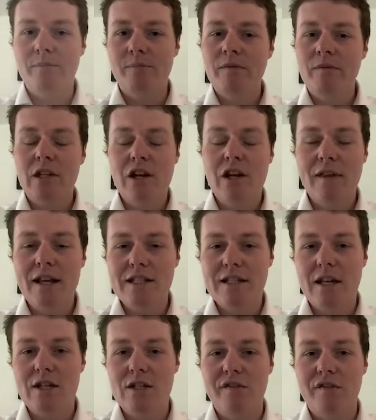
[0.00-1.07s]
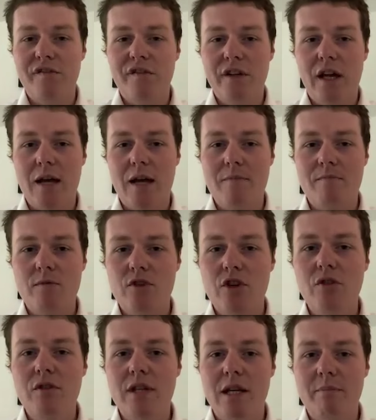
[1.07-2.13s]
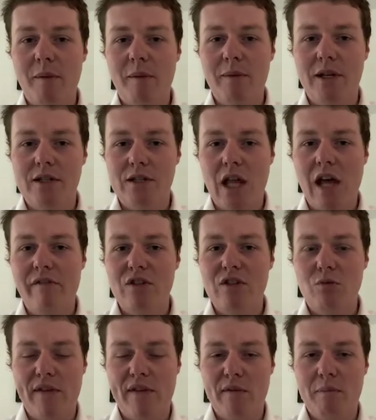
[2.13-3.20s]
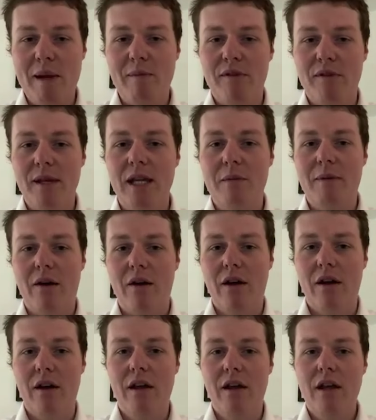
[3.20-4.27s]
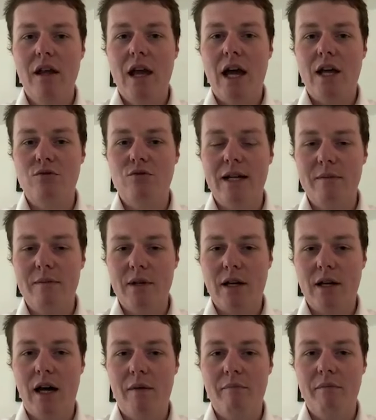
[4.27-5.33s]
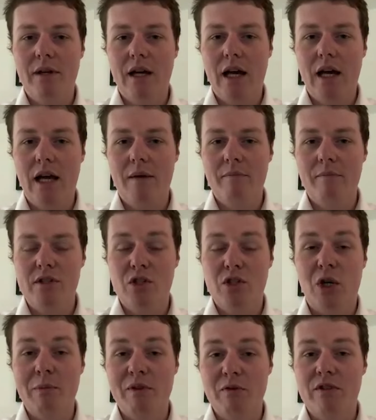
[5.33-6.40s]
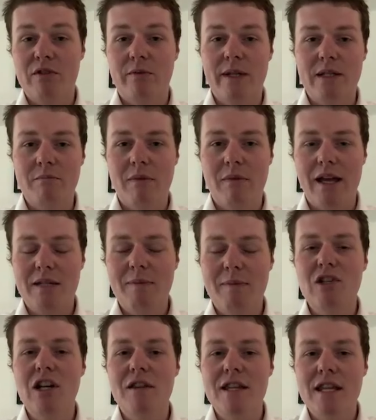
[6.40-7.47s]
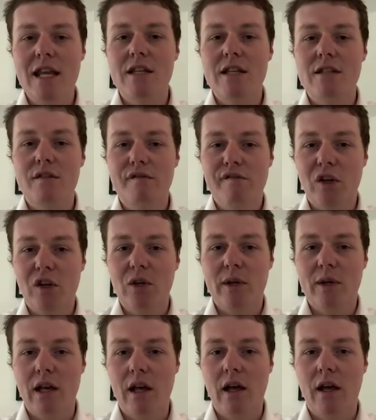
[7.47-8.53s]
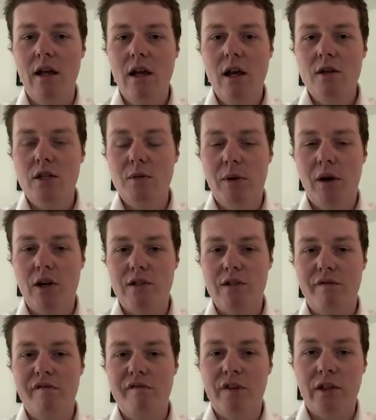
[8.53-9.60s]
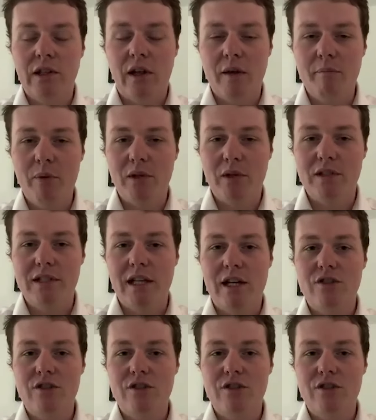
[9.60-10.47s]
You know, that sense of duty and public service, whatever people think about her, has really become synonymous with Theresa May, especially in the years following her departure from frontline politics.